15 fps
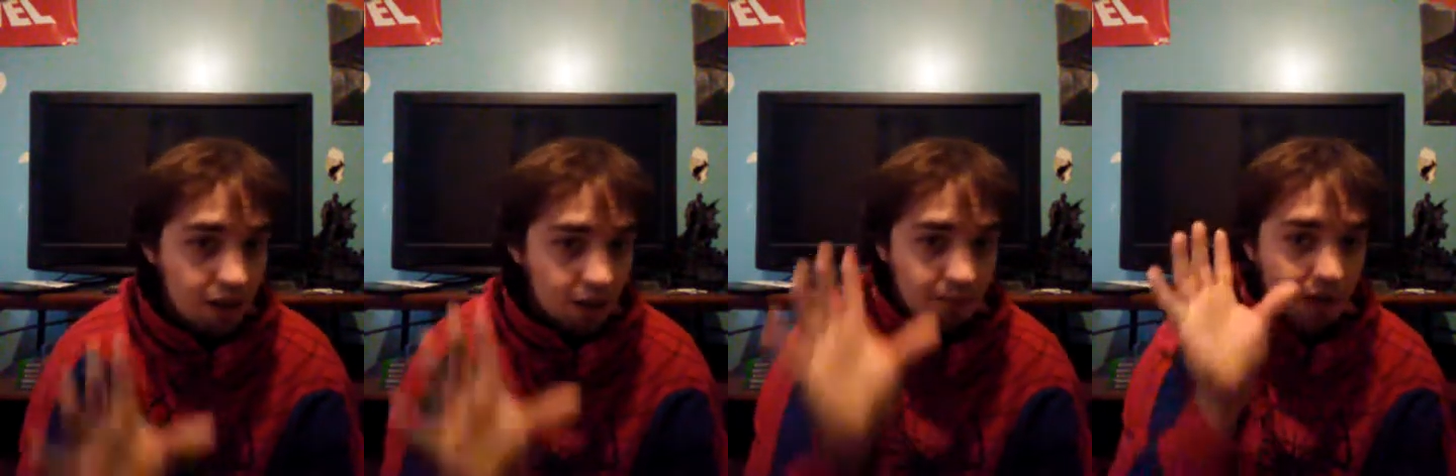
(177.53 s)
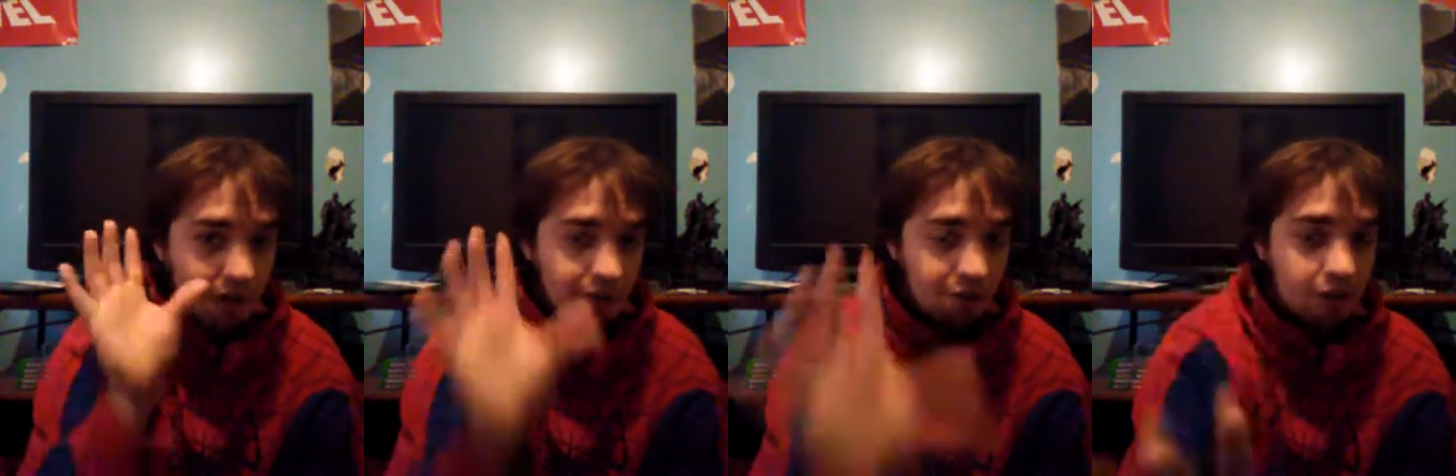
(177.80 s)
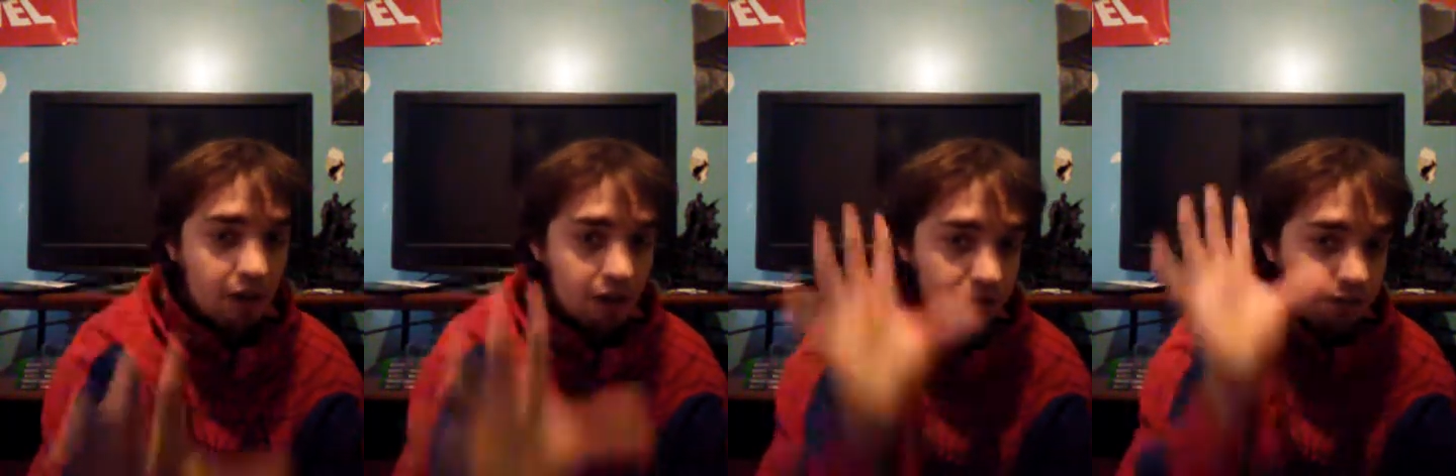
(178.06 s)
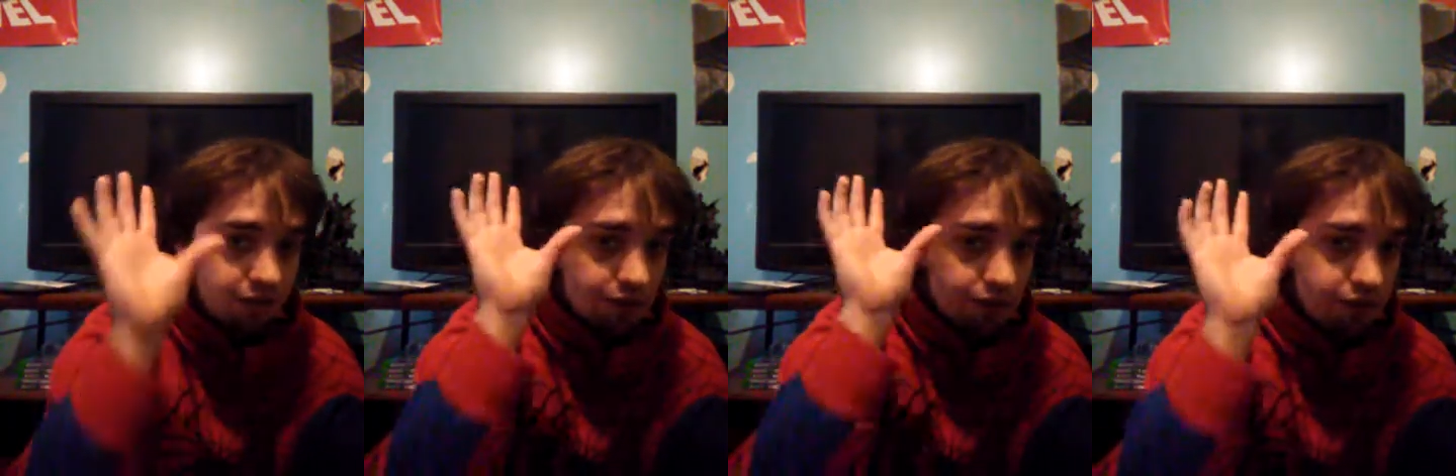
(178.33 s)
I'm not a fan
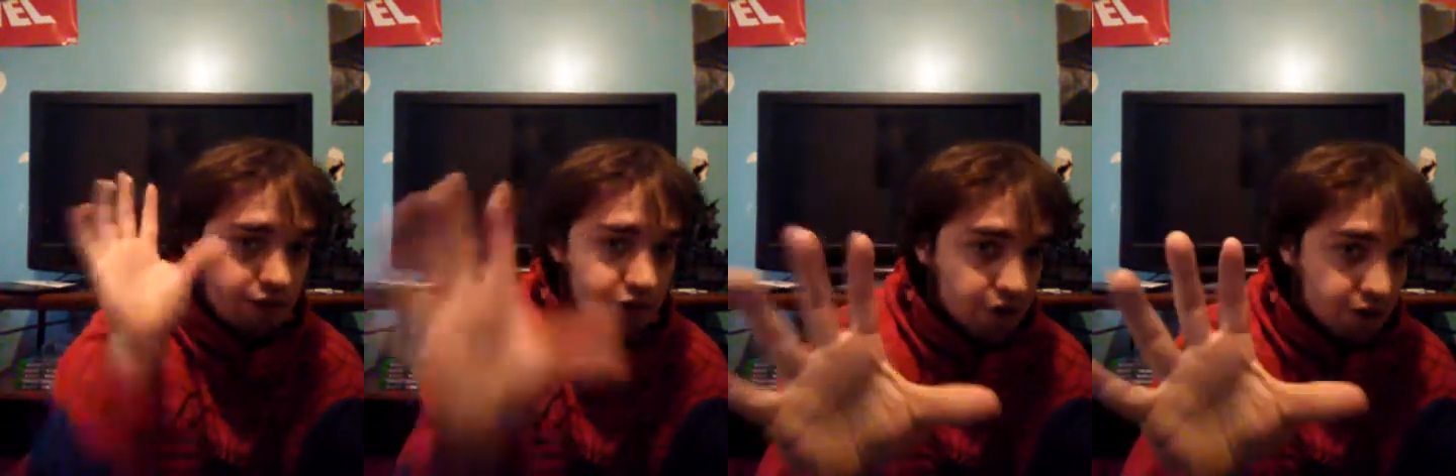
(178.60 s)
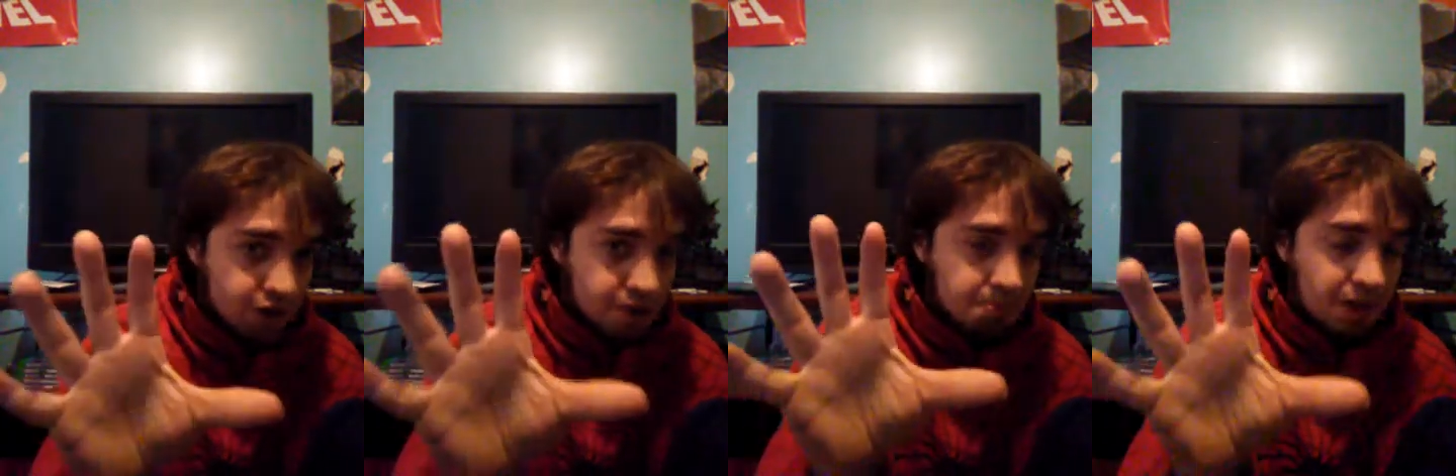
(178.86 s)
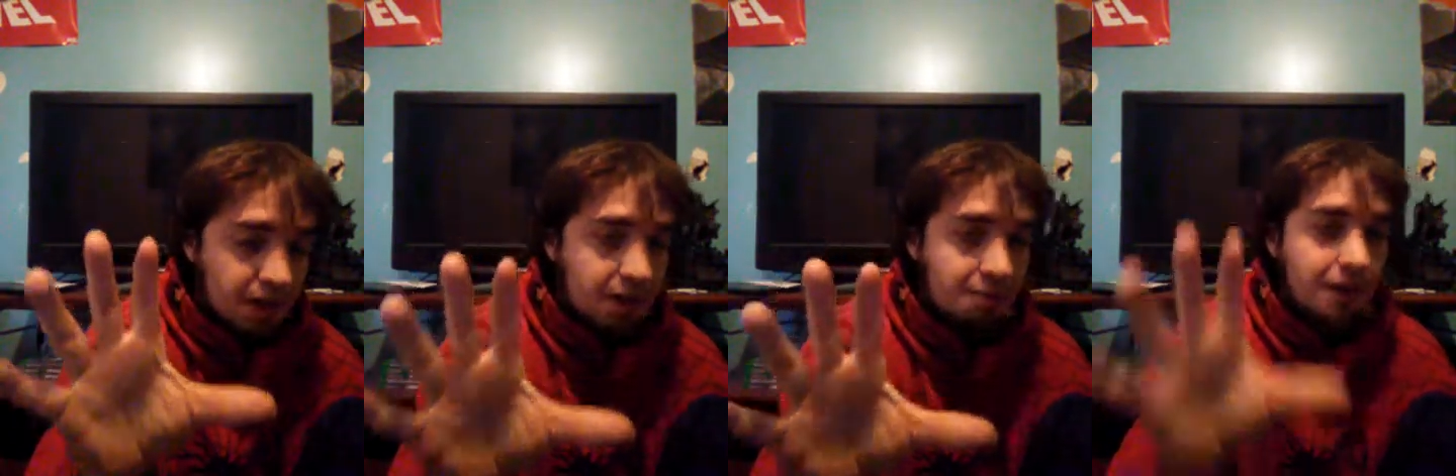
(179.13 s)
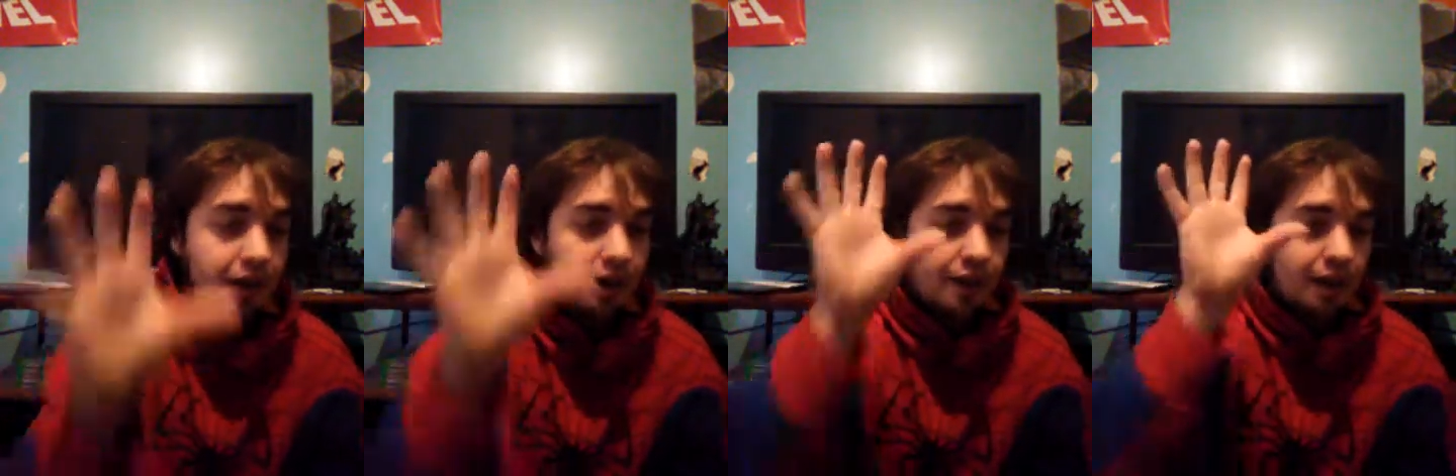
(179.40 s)
of your
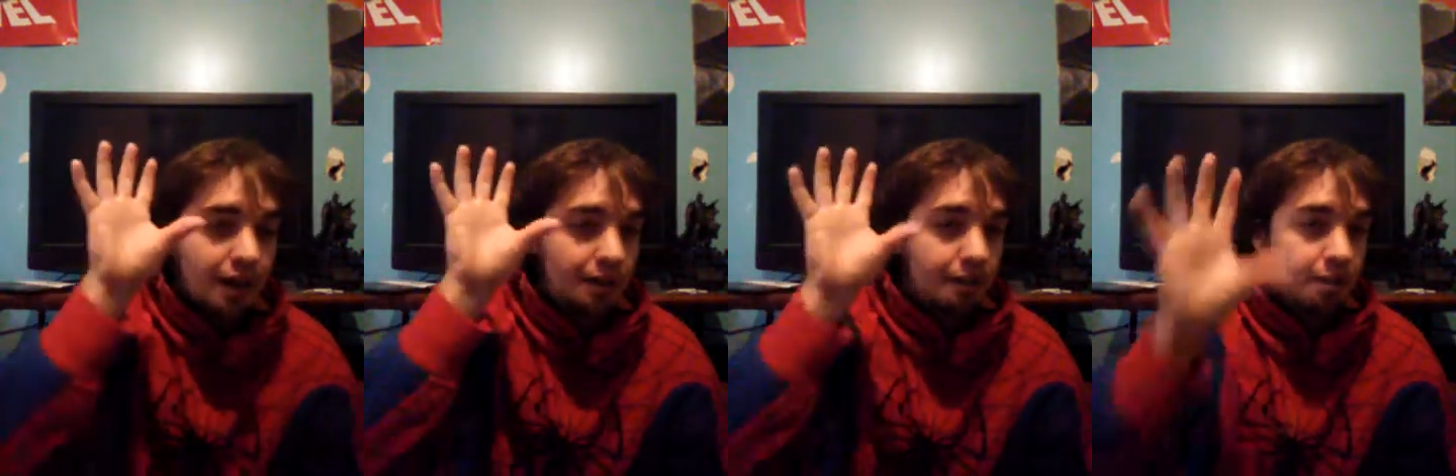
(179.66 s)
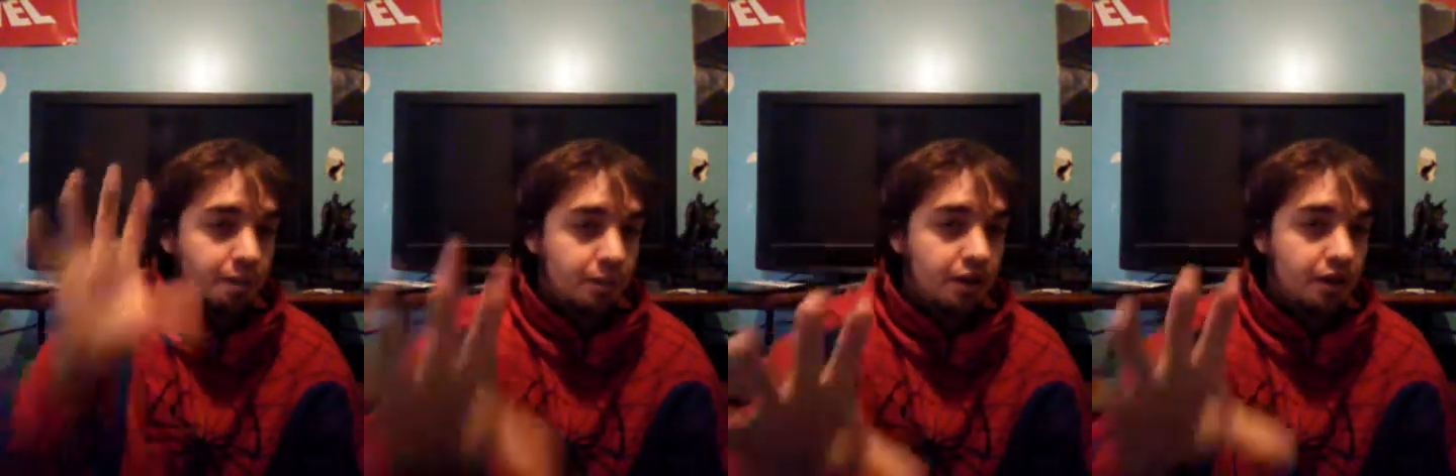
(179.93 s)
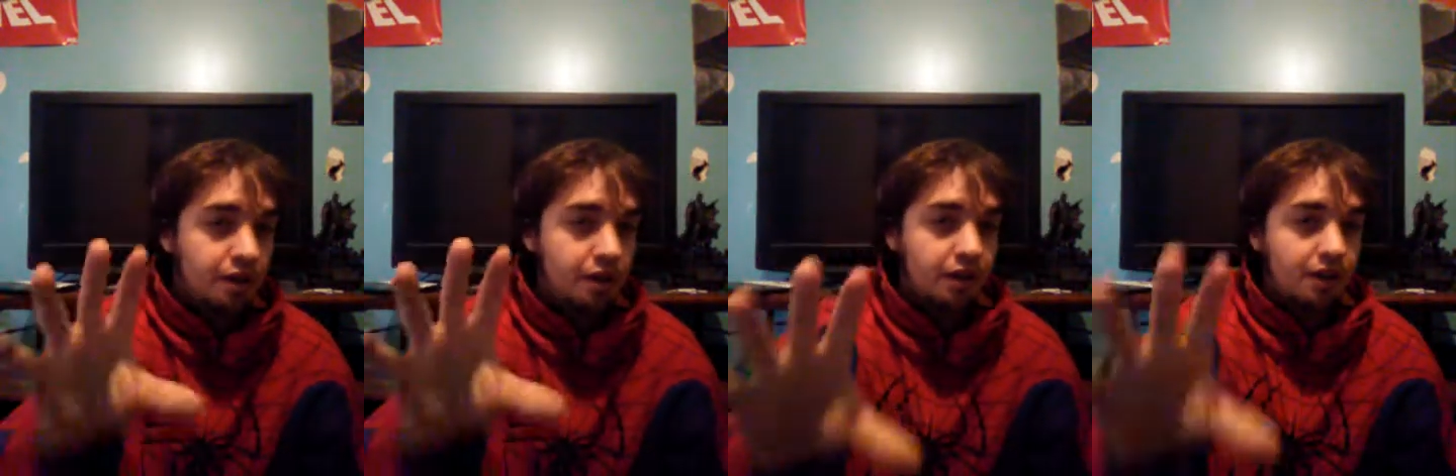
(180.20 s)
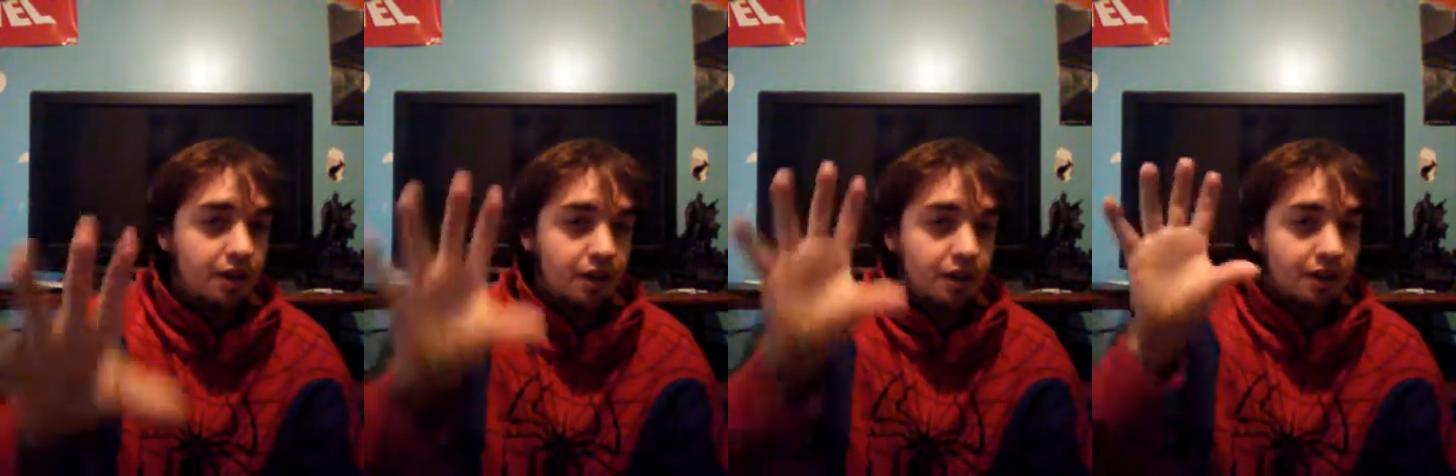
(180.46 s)
Spider-Man. I
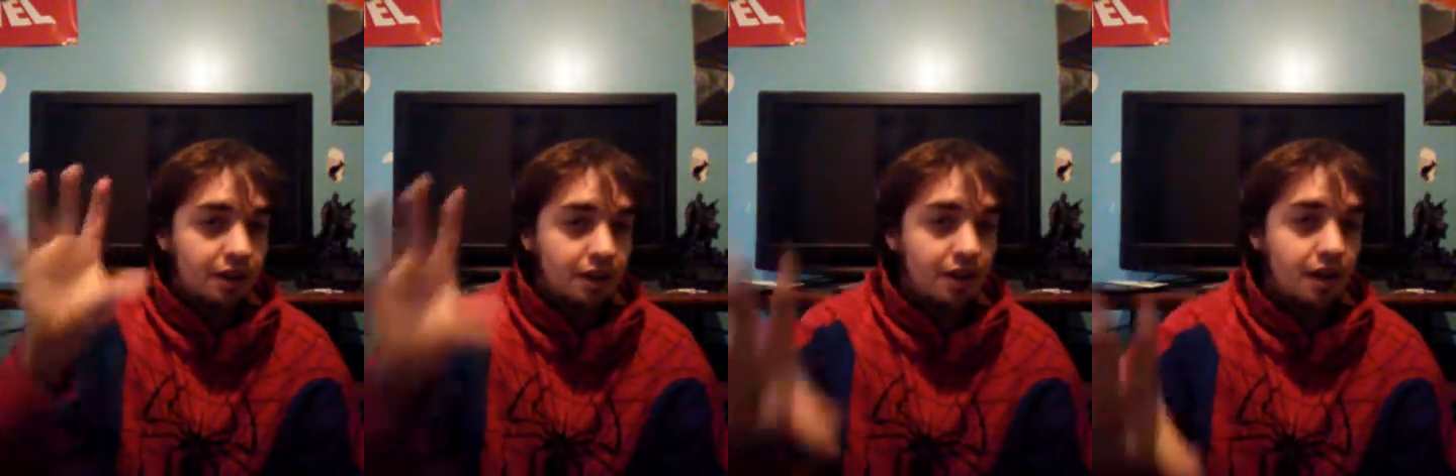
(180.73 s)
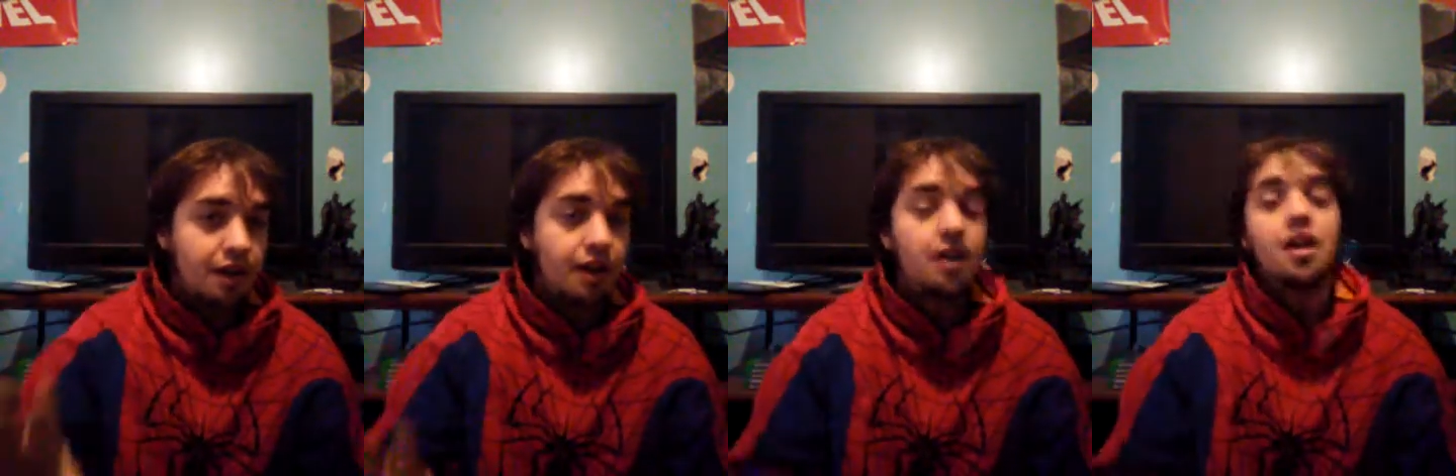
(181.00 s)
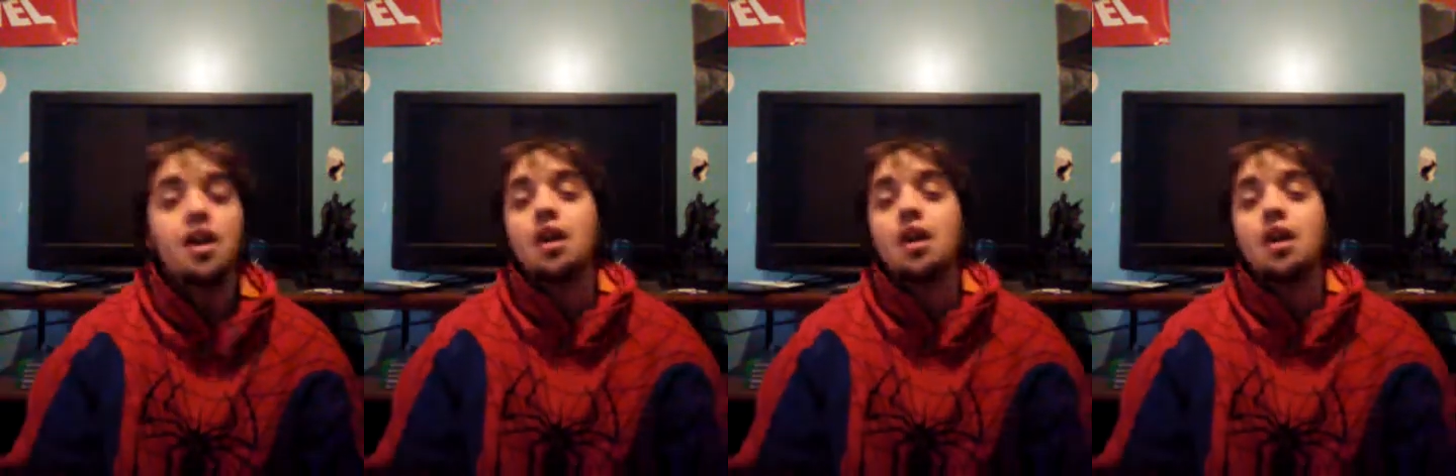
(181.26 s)
really not.